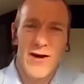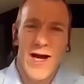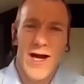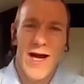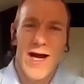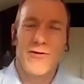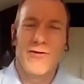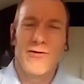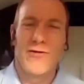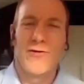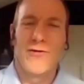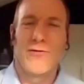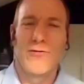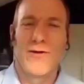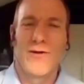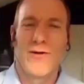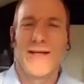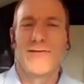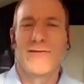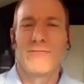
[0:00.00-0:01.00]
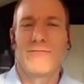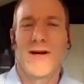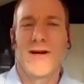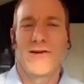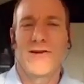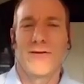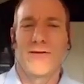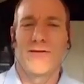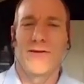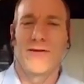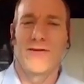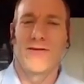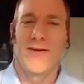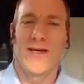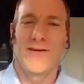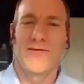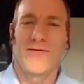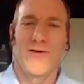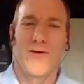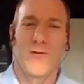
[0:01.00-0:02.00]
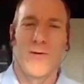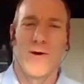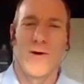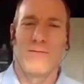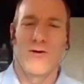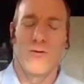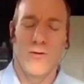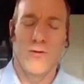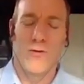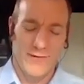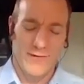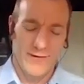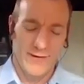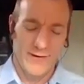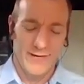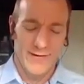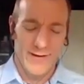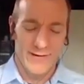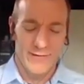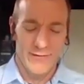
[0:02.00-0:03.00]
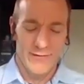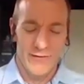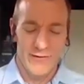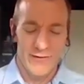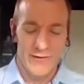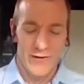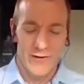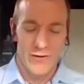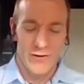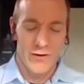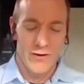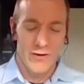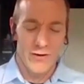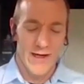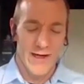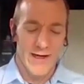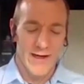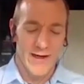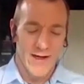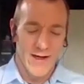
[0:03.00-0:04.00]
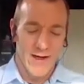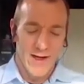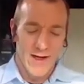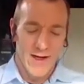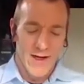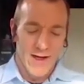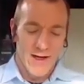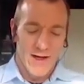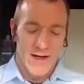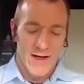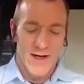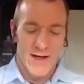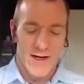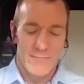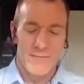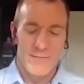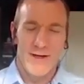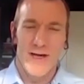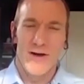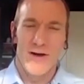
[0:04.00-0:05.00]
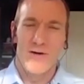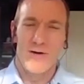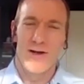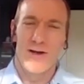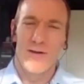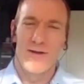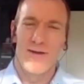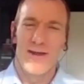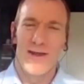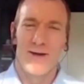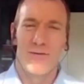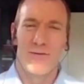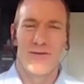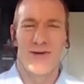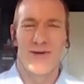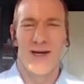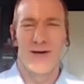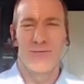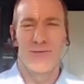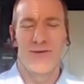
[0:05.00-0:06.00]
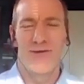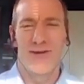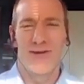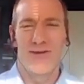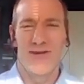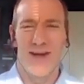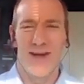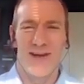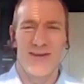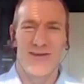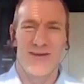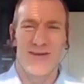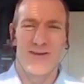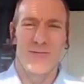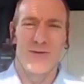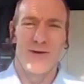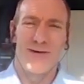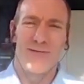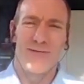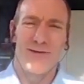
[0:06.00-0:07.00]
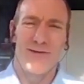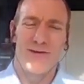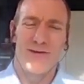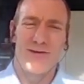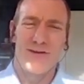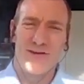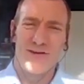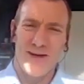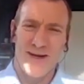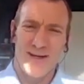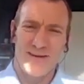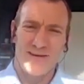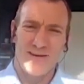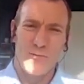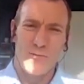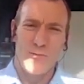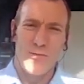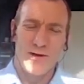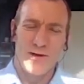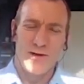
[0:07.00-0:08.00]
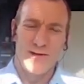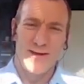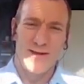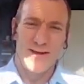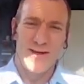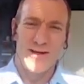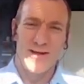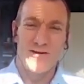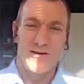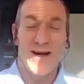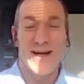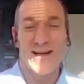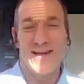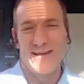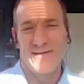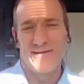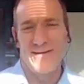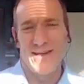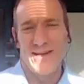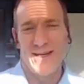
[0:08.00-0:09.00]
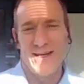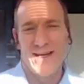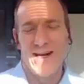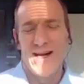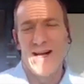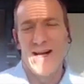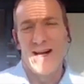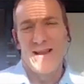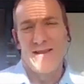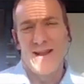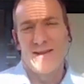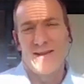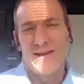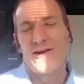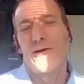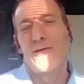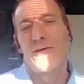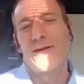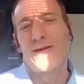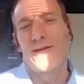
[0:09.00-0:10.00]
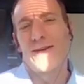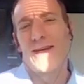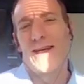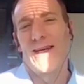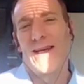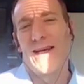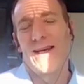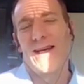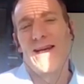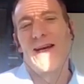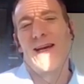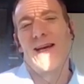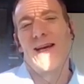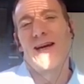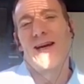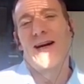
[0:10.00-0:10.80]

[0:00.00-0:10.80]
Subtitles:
How are you even measuring success for your webinar? What does success look like? Another thing which I would suggest is whenever there's a chance to build in interactivity, that's always key.